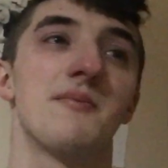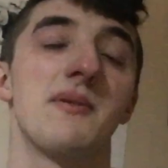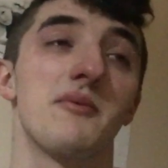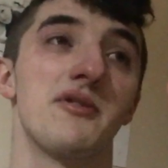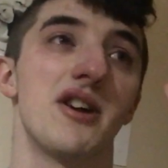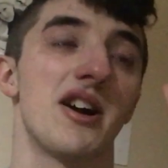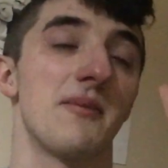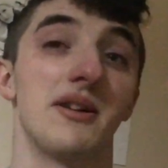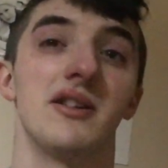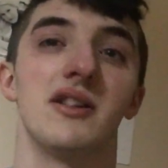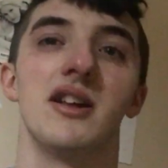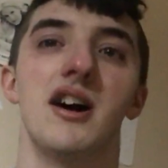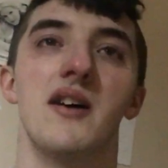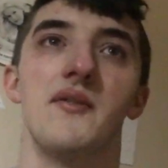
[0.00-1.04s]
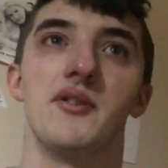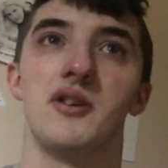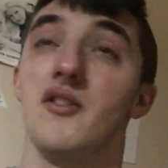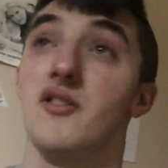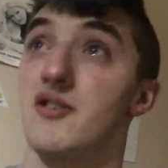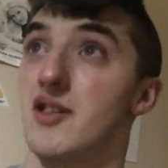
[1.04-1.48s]
people talk about love and
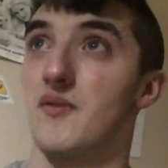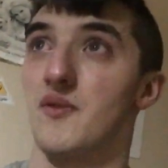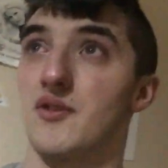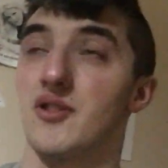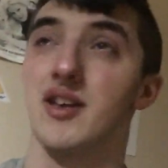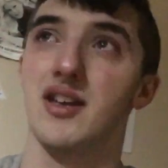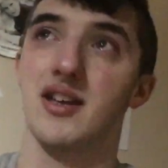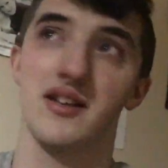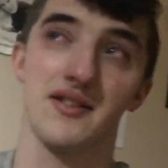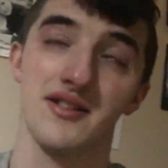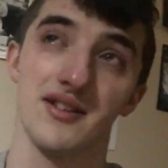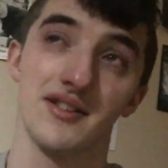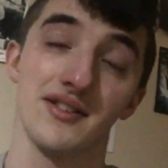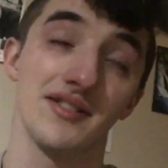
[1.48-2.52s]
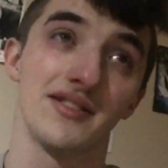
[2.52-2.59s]
all these different things, and